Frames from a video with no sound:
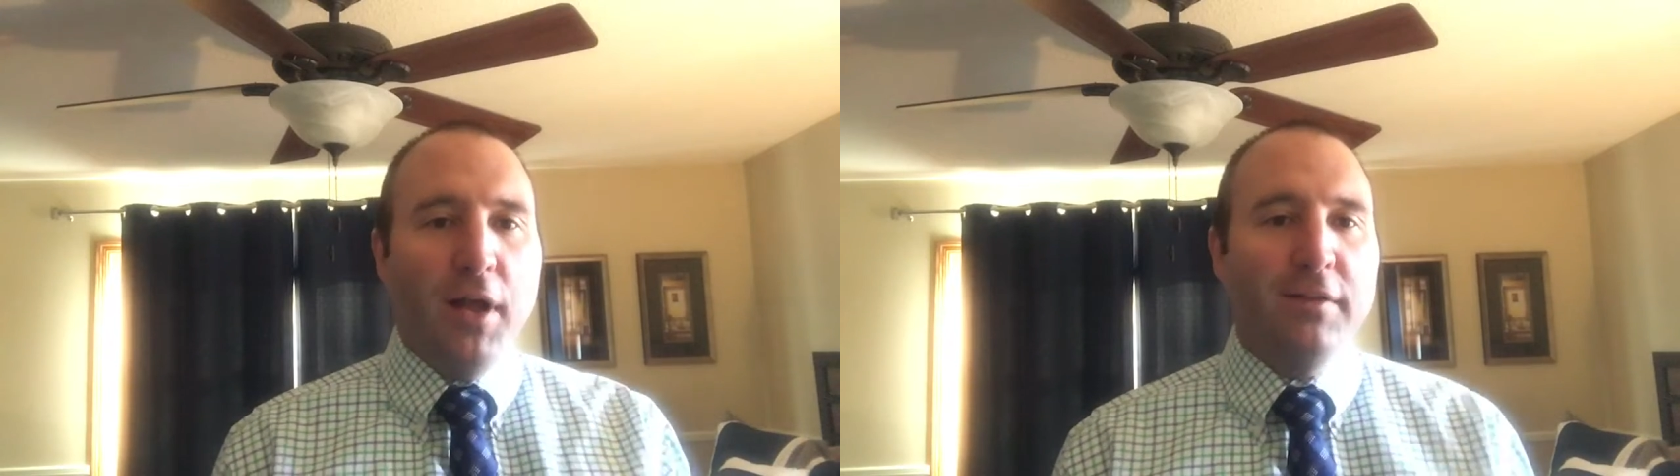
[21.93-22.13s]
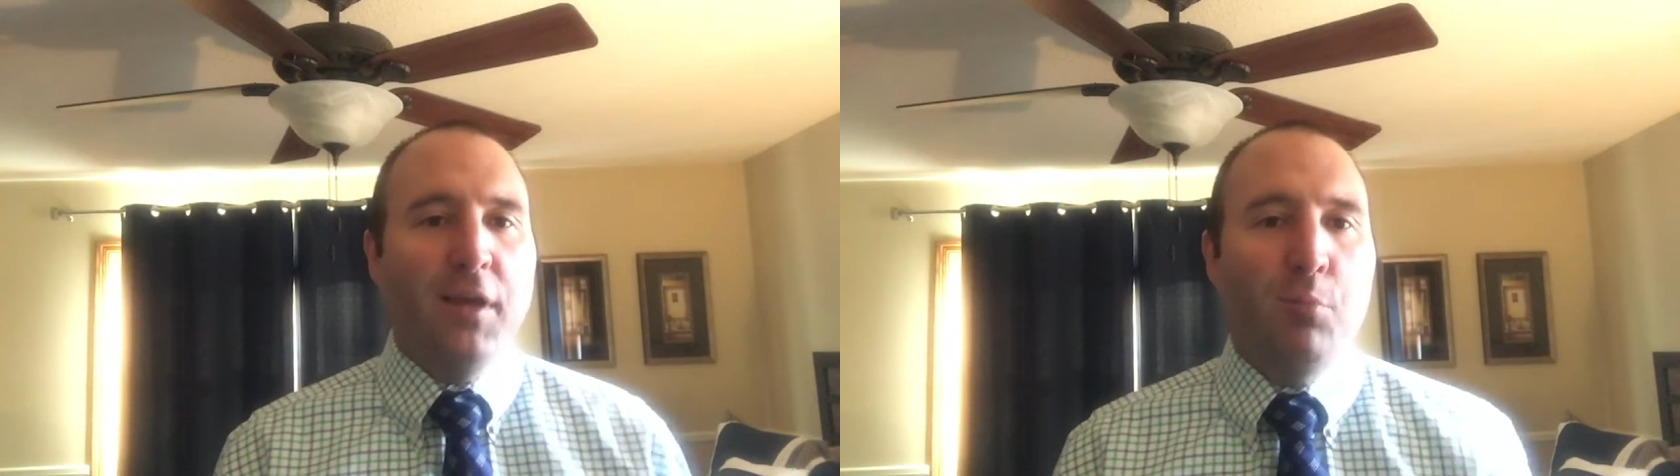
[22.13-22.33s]

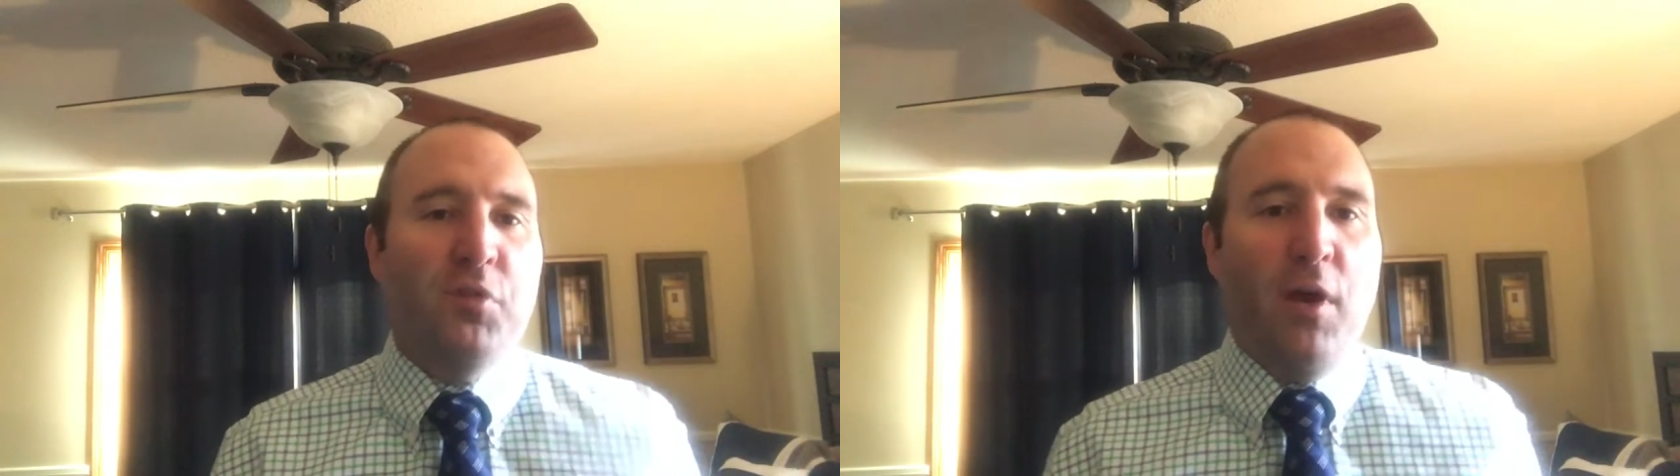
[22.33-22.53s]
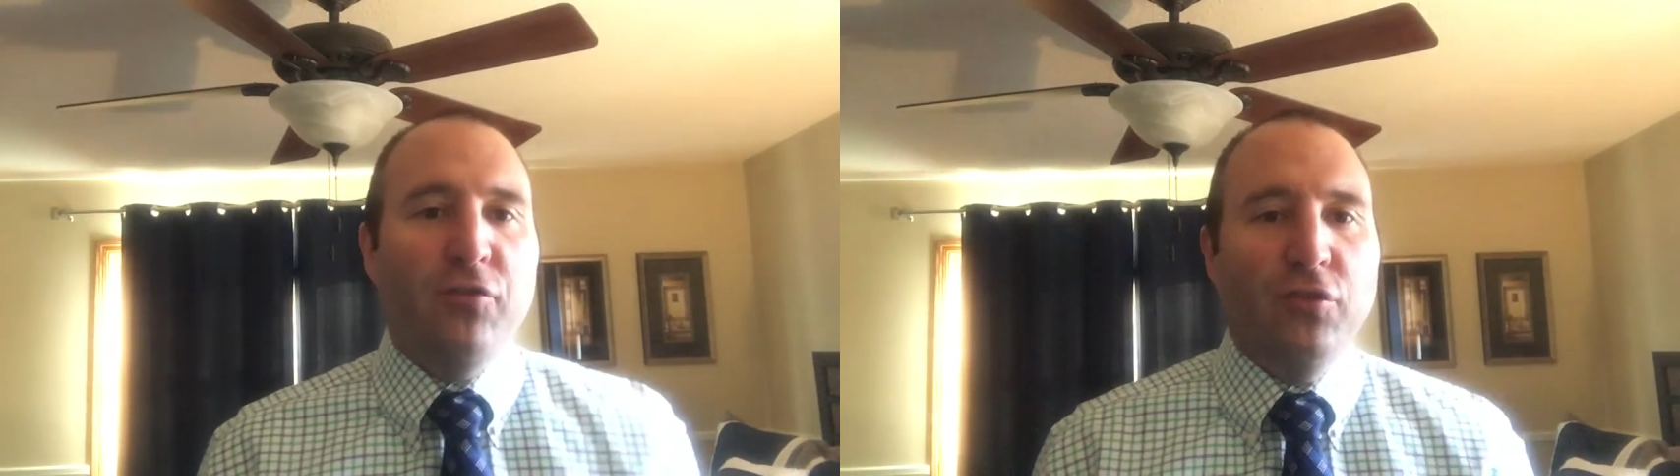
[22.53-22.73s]
got something
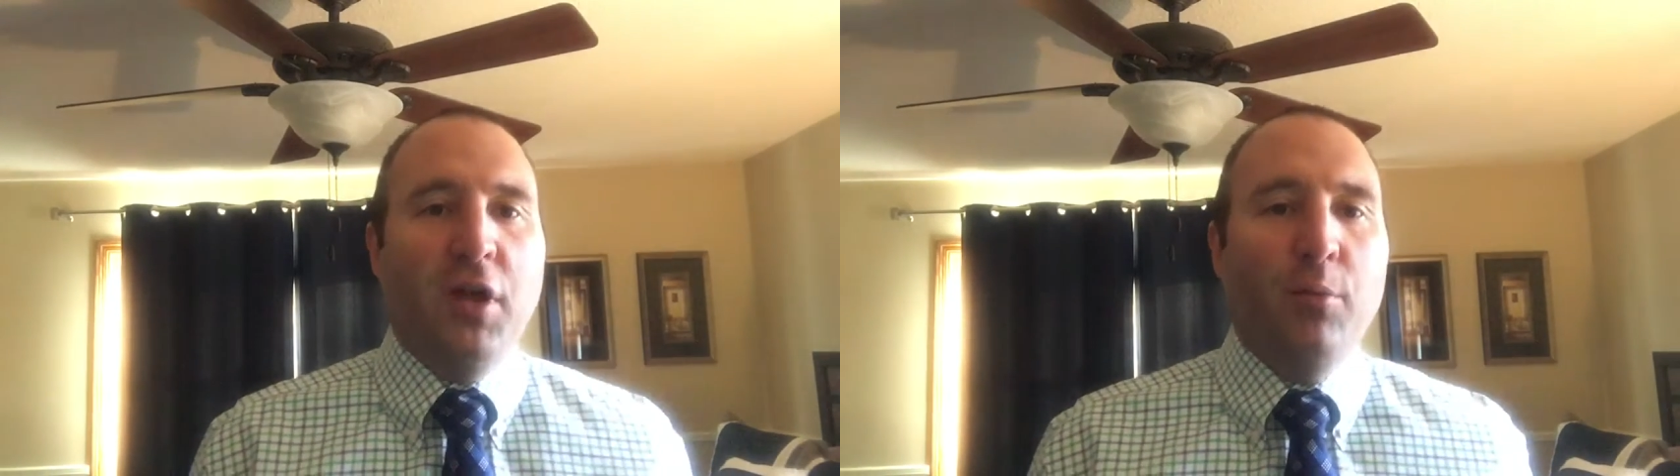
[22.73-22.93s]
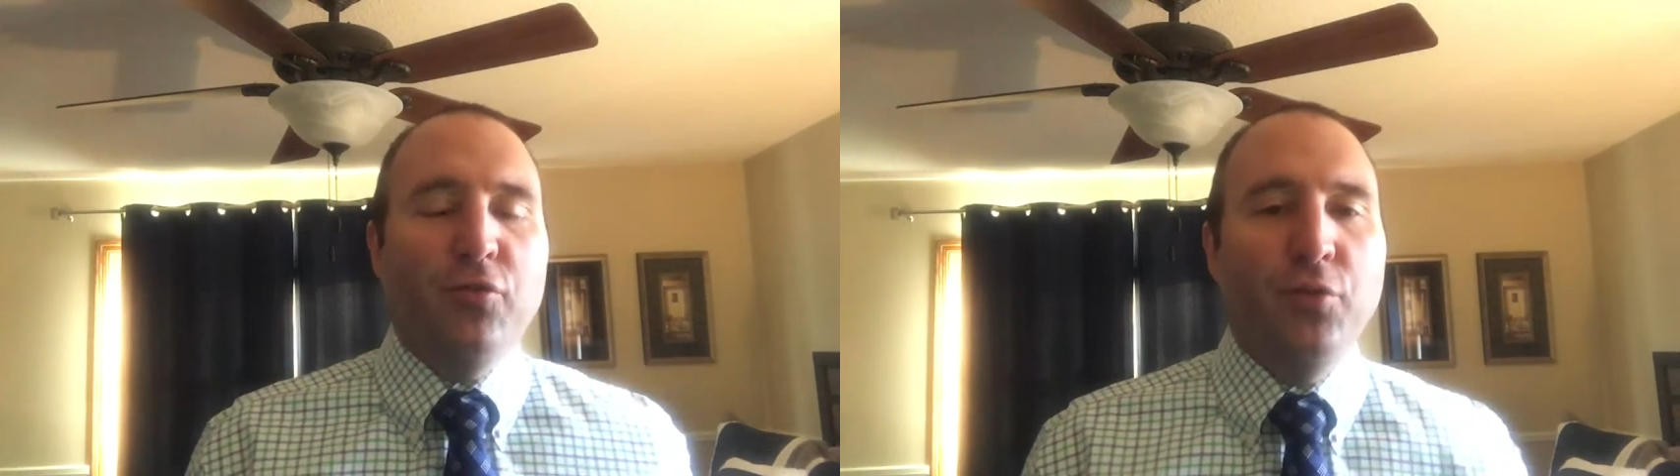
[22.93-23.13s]
special
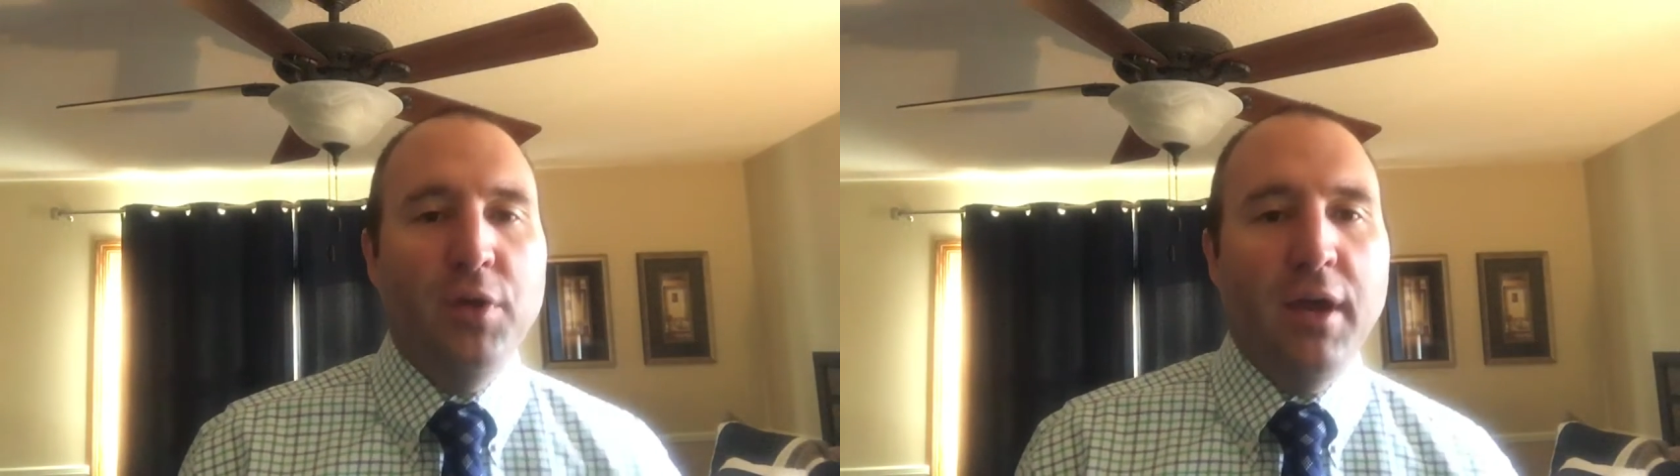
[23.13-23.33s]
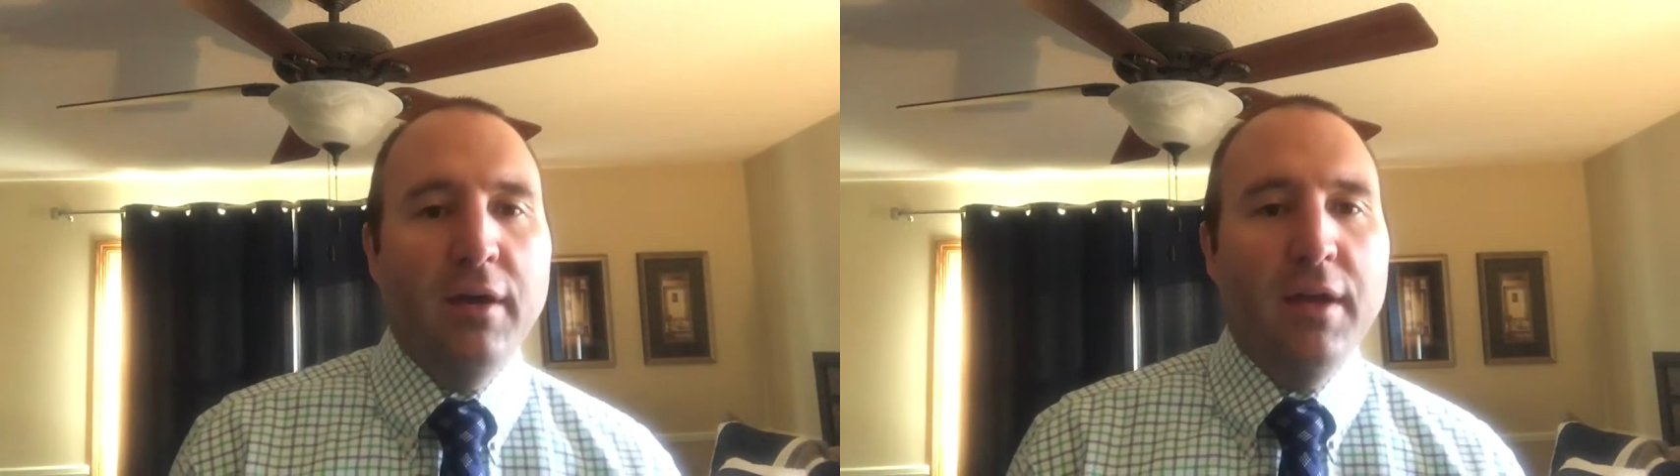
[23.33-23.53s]
coming to
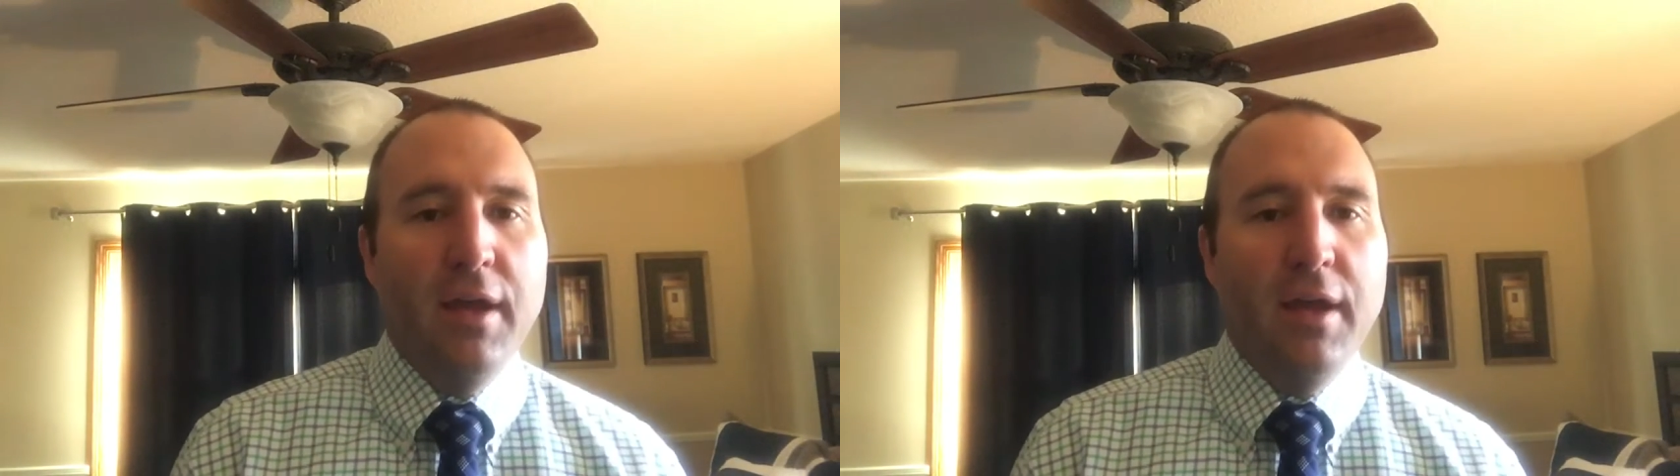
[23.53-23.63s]
you,